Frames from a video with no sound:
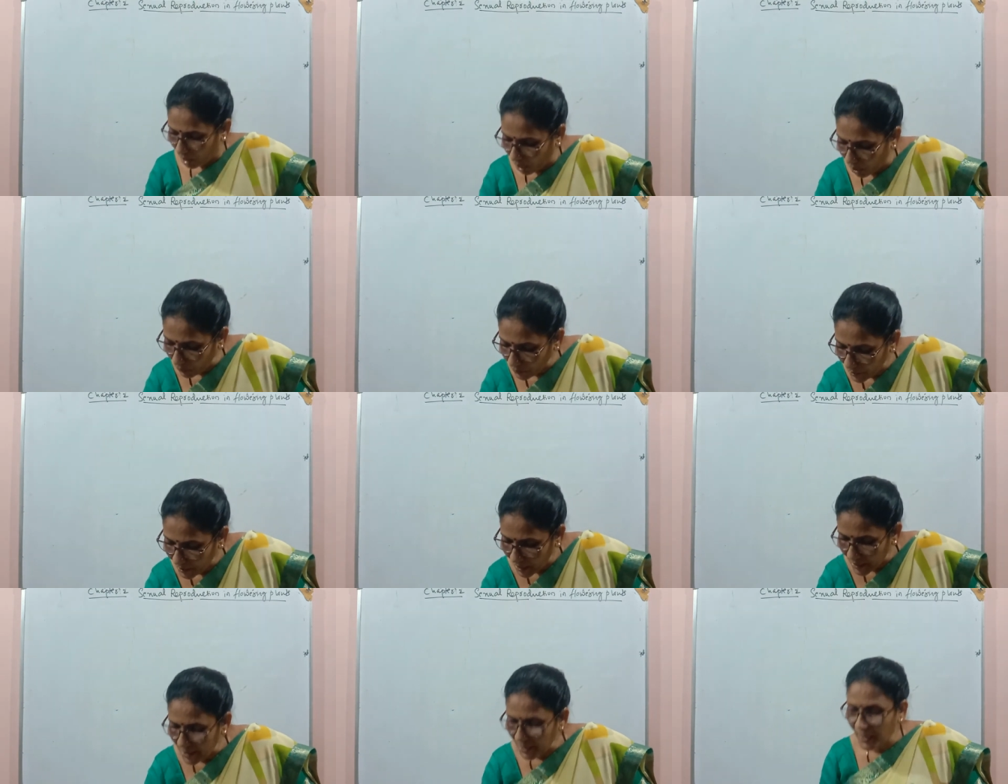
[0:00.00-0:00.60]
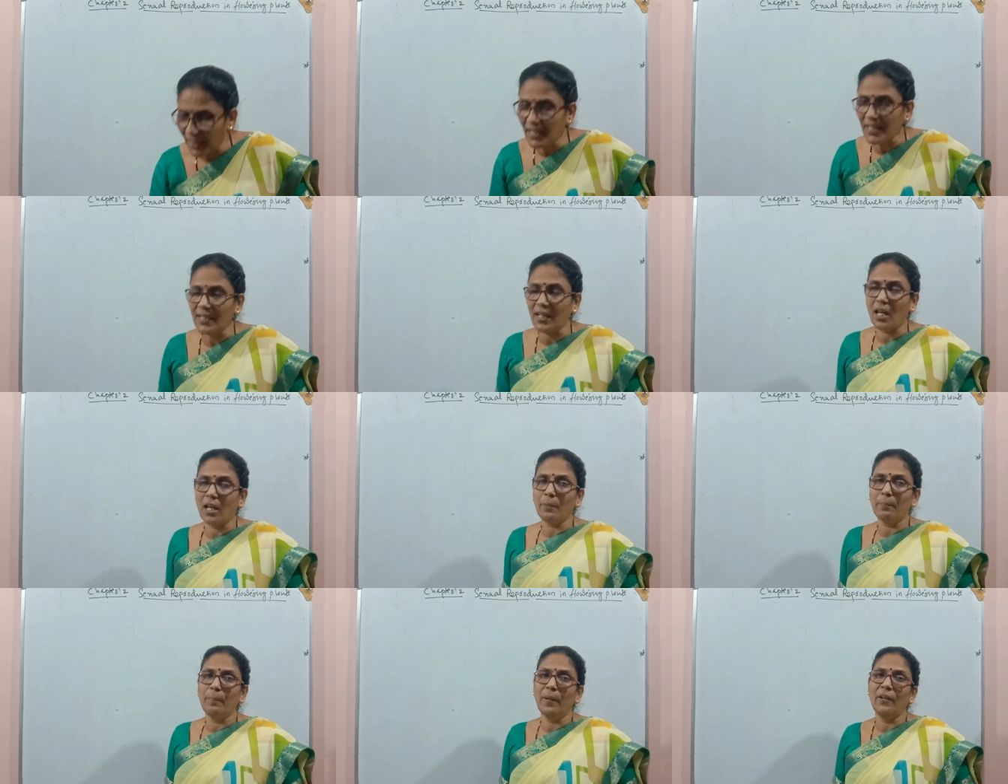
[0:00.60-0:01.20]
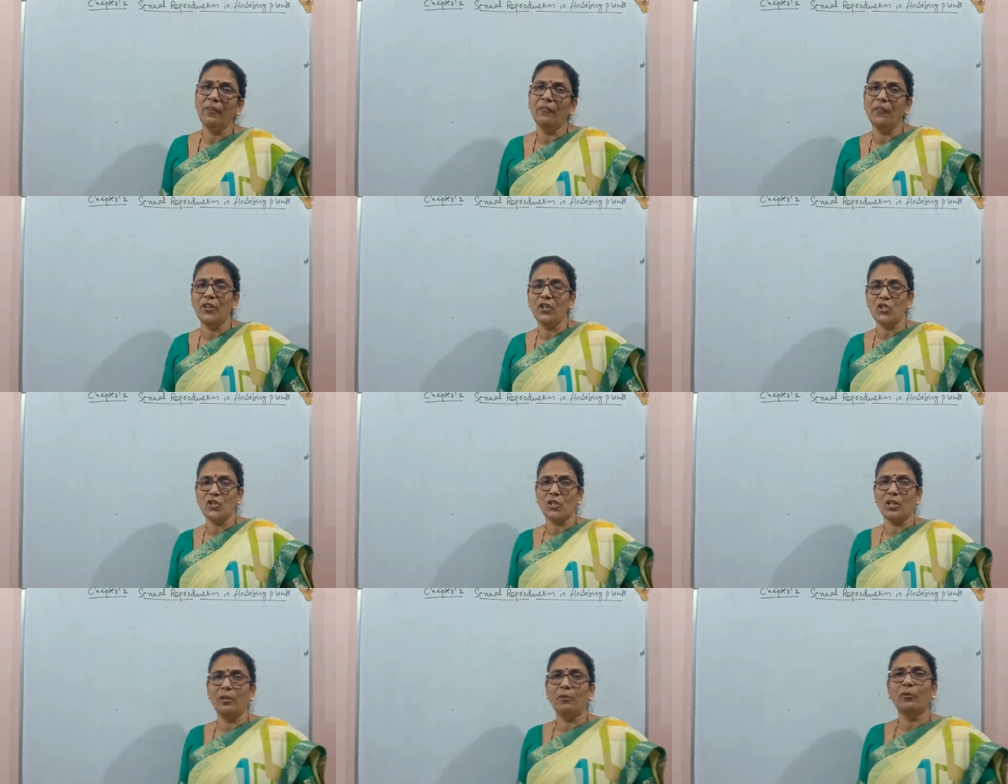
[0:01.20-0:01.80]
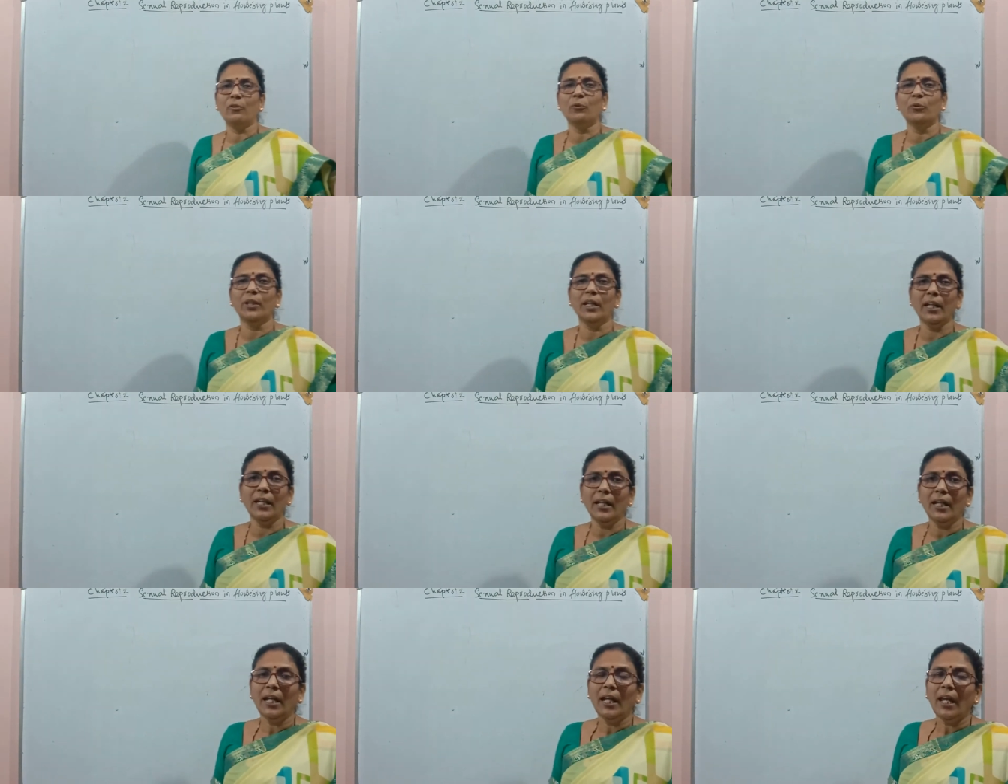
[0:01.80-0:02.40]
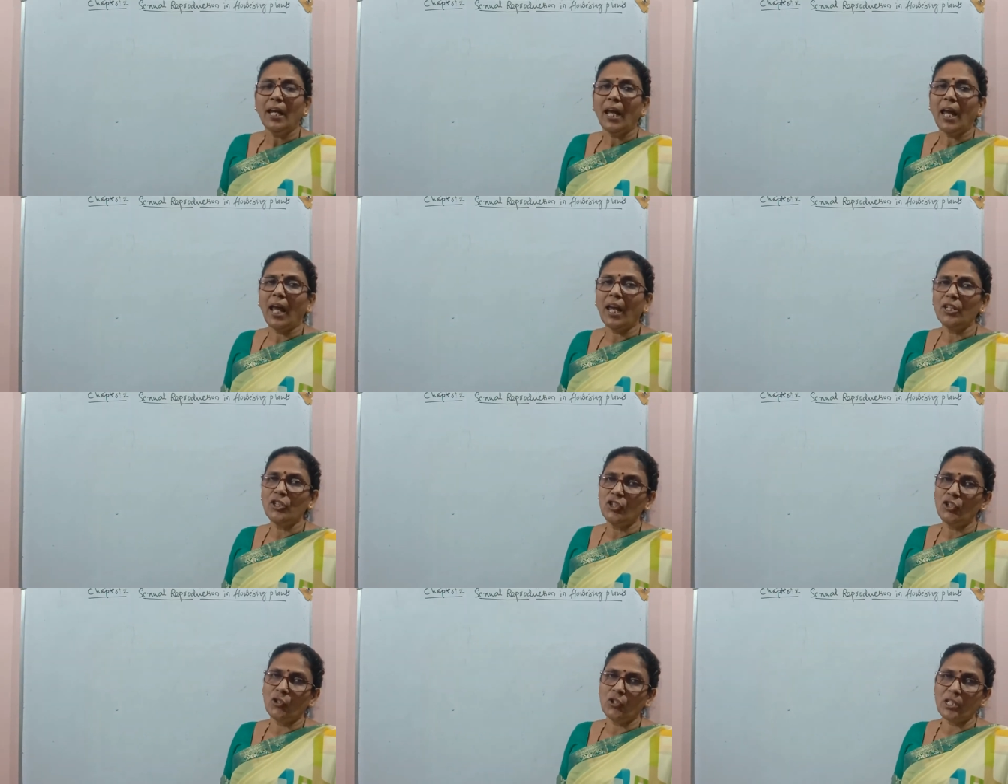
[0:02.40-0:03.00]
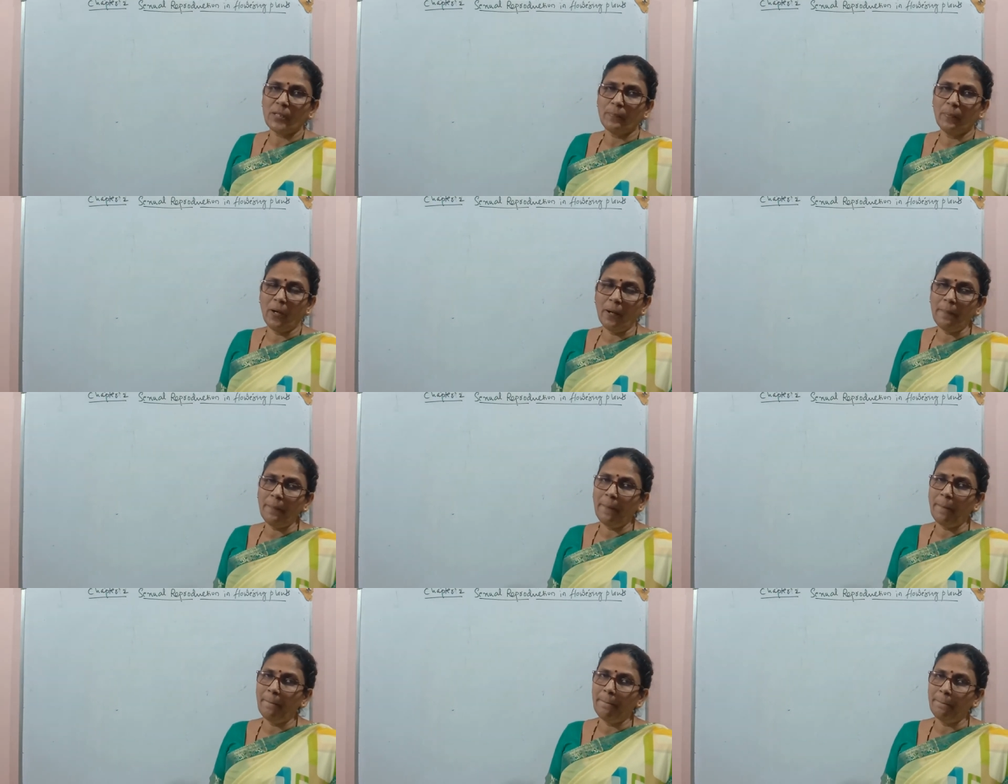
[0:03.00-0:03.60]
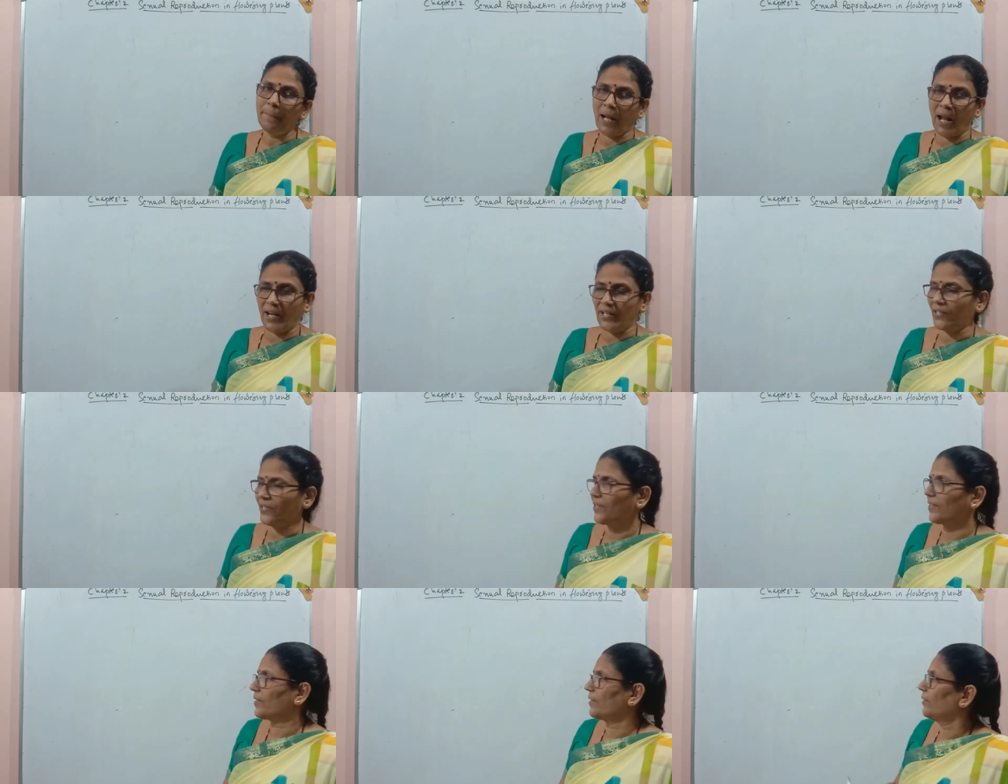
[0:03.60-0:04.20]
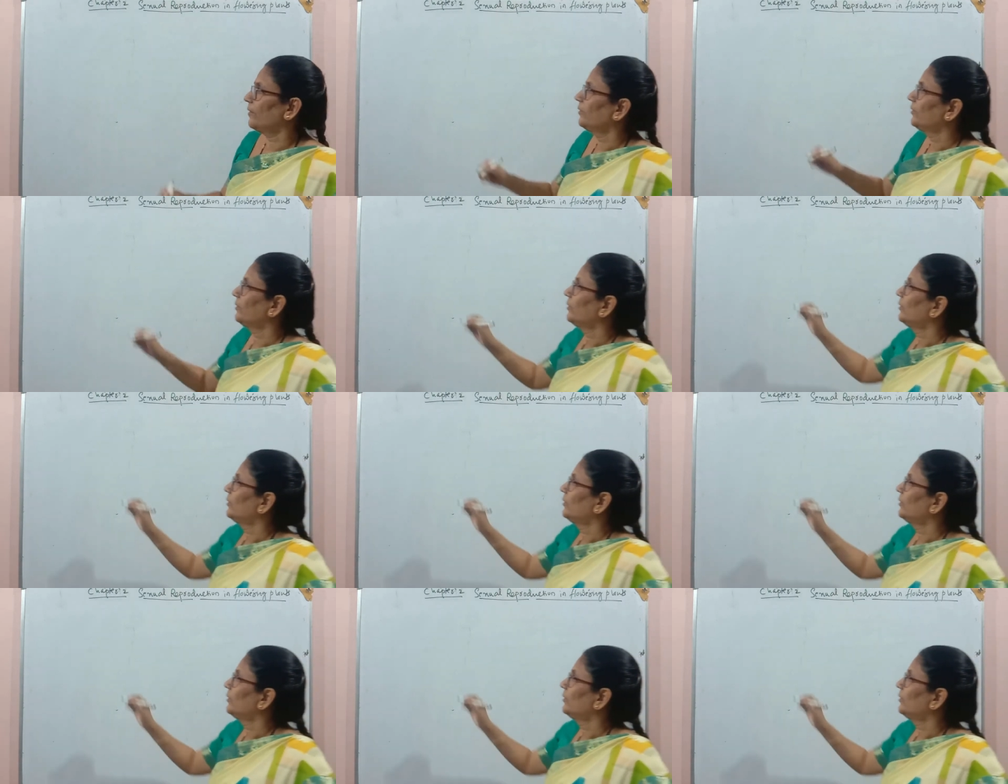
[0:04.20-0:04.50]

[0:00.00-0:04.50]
How the seeds are beneficial to the angiosperm plants.